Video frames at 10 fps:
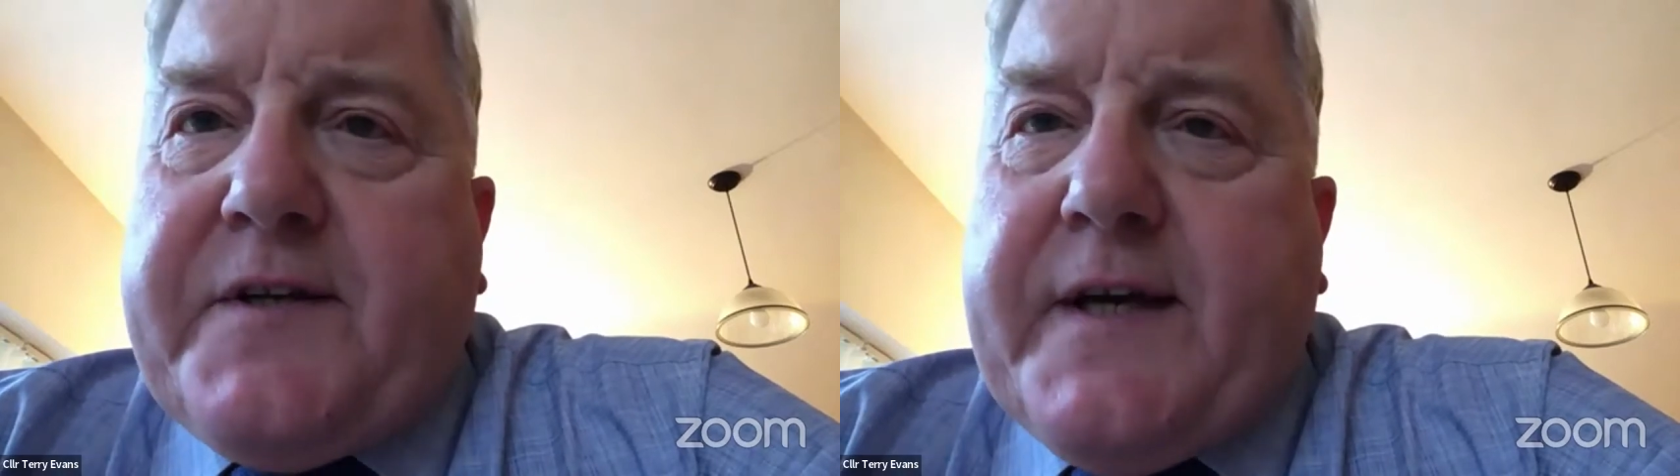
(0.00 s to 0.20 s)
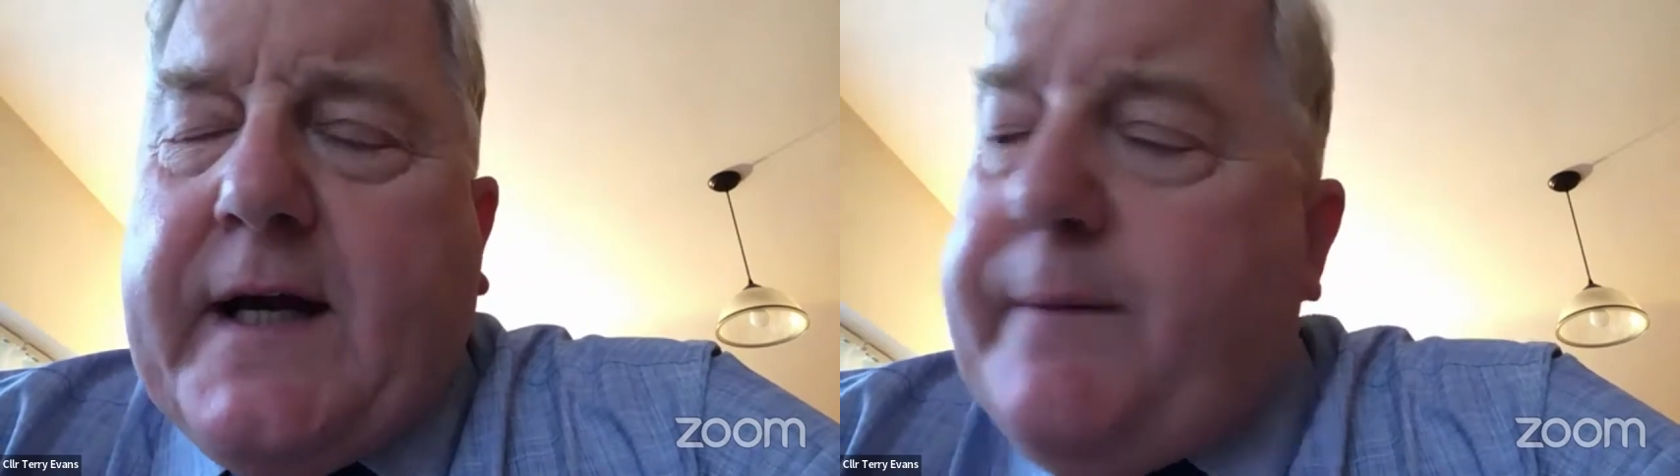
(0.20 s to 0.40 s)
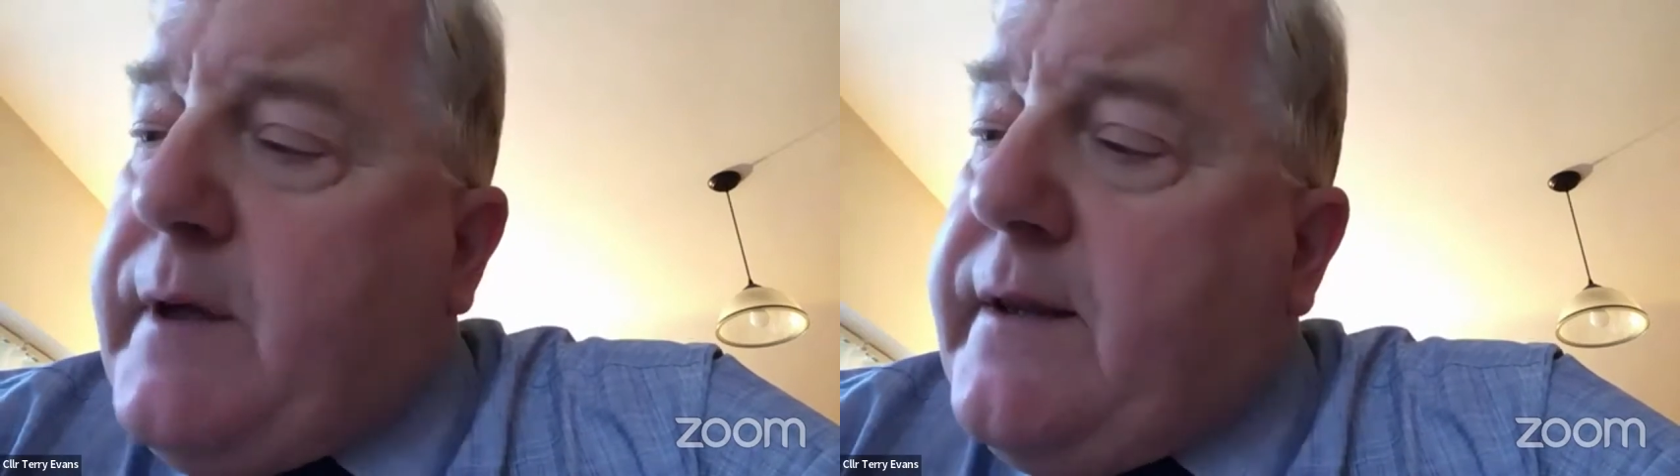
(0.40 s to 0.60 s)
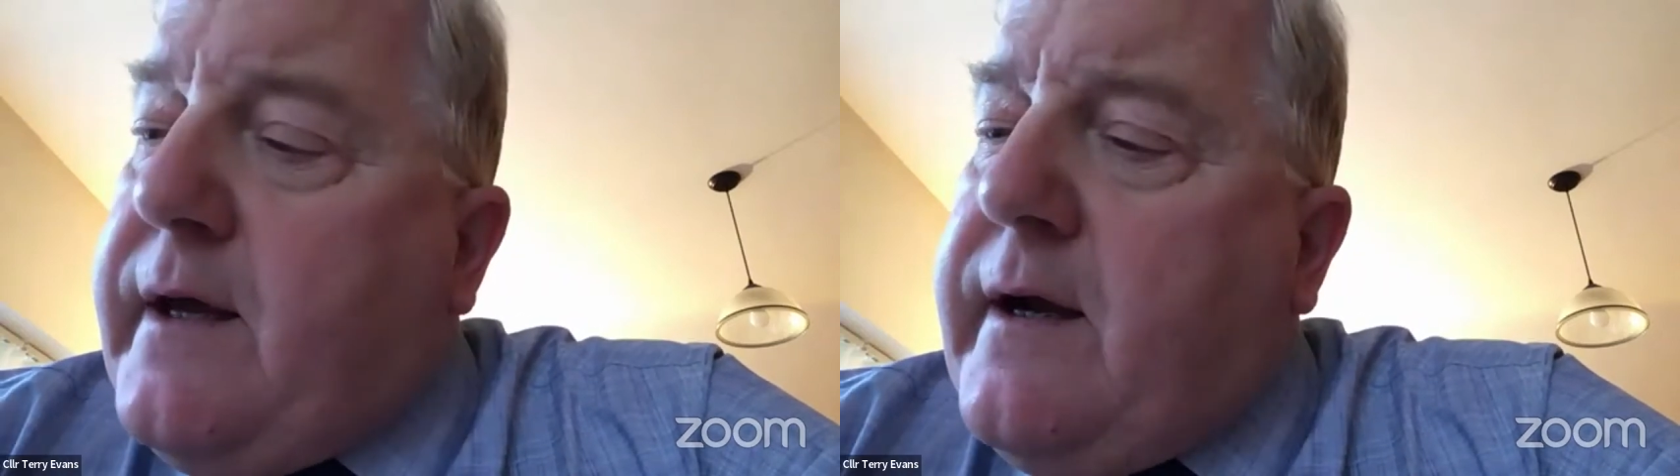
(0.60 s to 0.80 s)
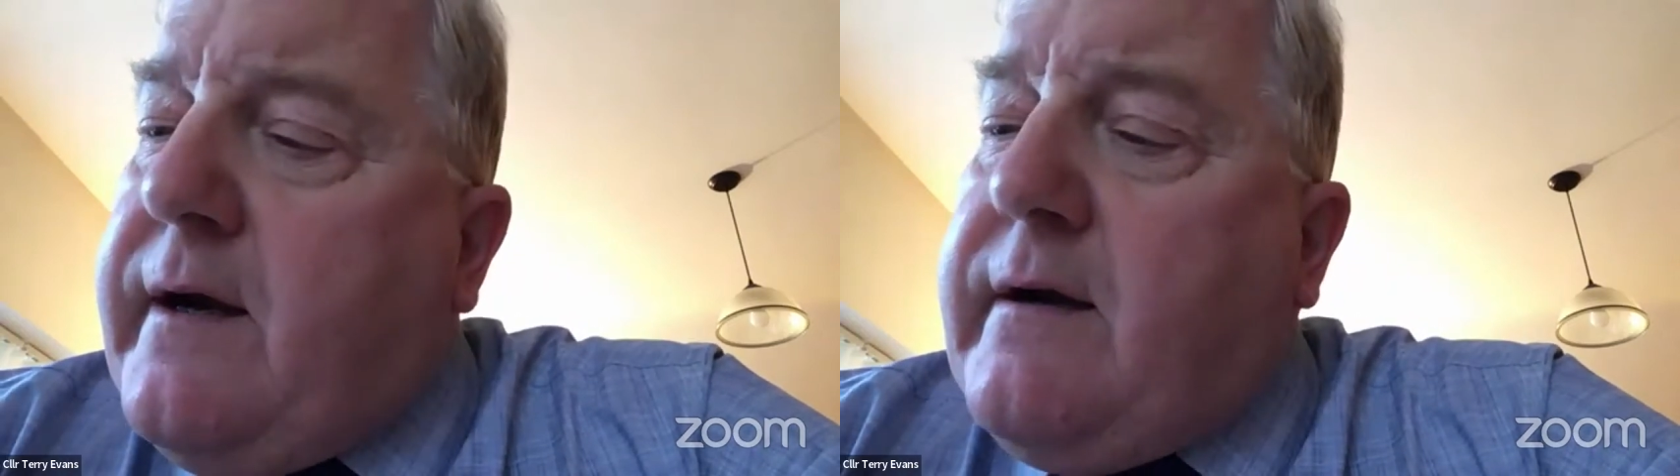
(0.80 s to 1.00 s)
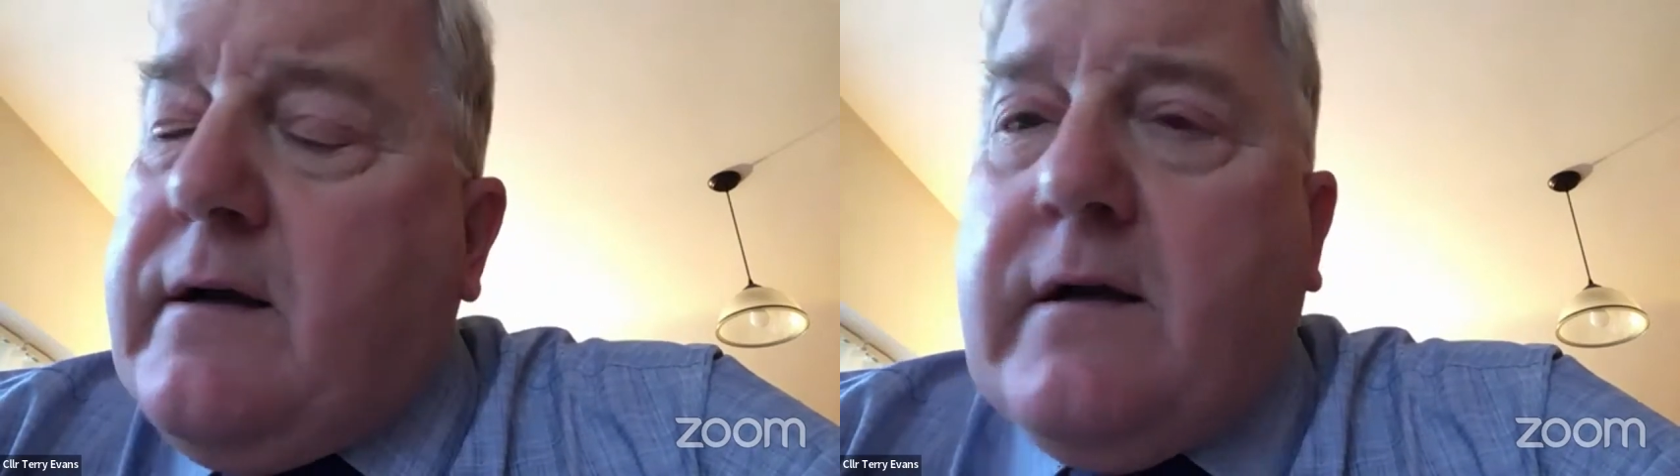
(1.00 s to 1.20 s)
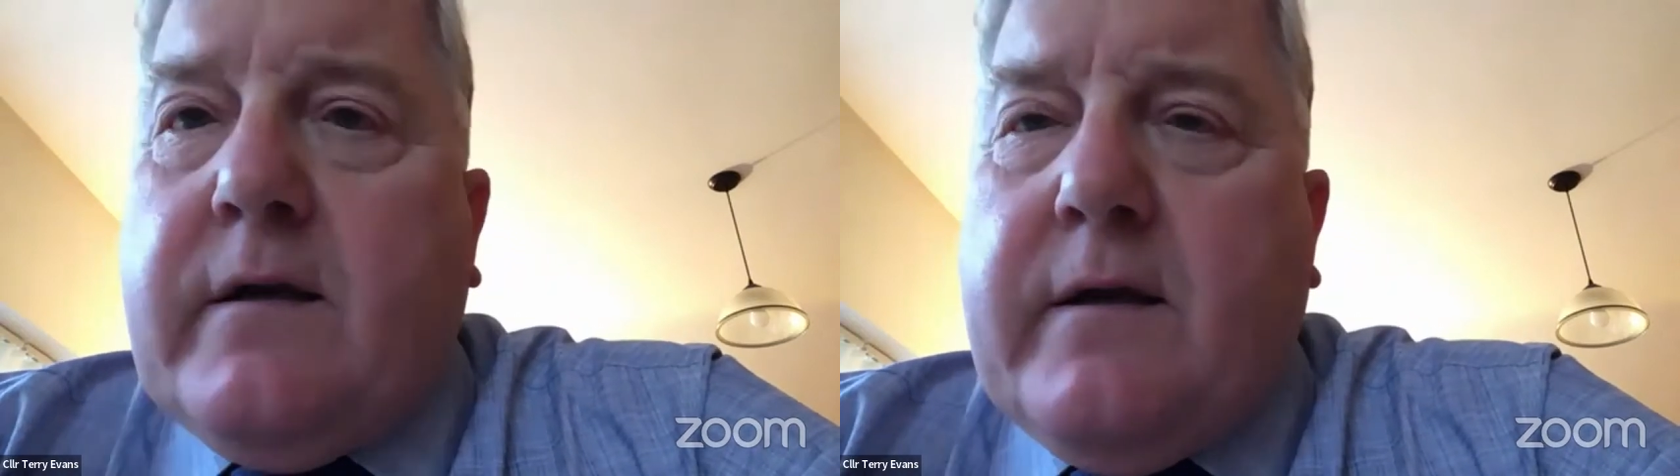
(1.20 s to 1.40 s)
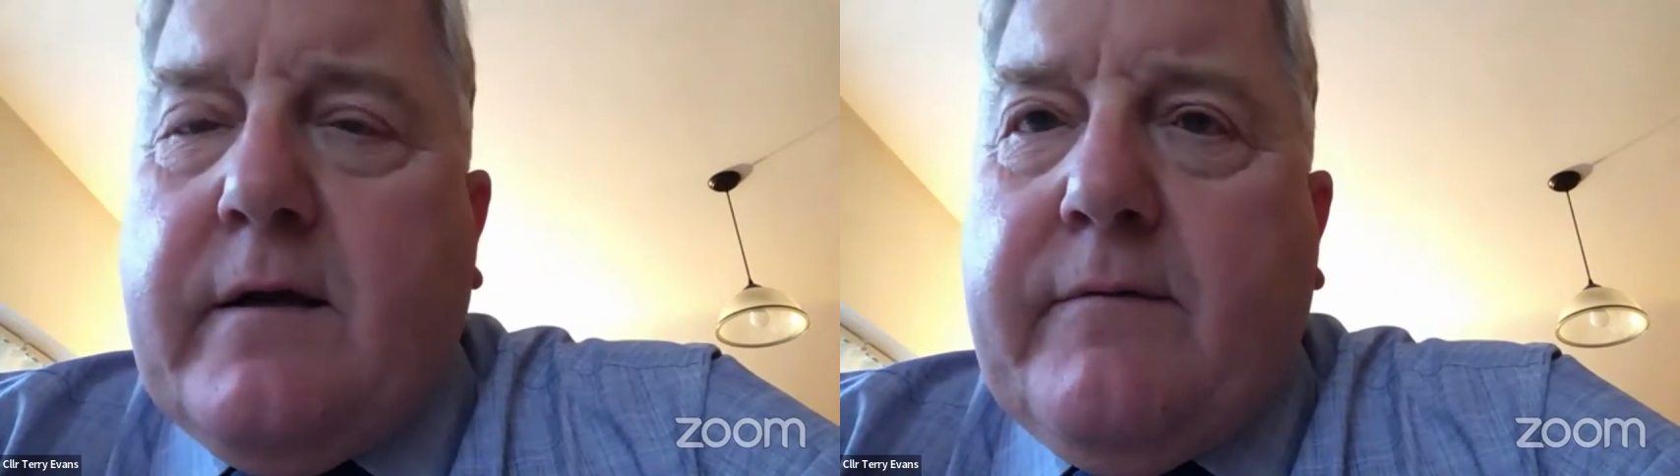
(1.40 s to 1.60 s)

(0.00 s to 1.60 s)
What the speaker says: of time in there, and